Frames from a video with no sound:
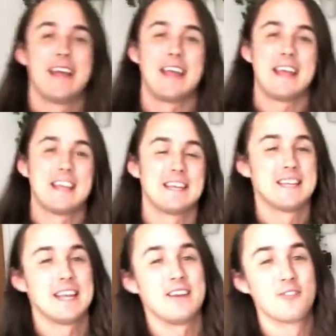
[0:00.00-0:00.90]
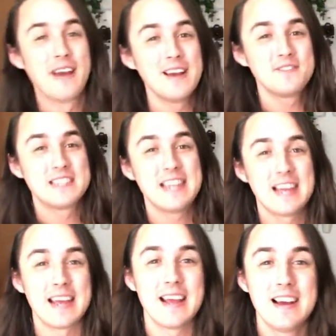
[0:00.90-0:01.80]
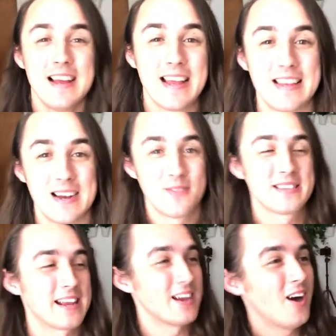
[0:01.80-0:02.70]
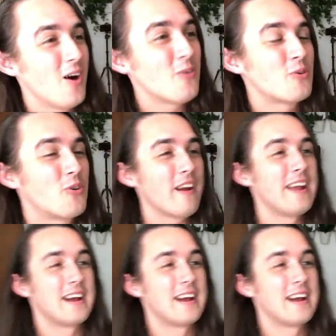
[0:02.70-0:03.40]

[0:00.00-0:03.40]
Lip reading: and it arrived today, and I was like, oh great.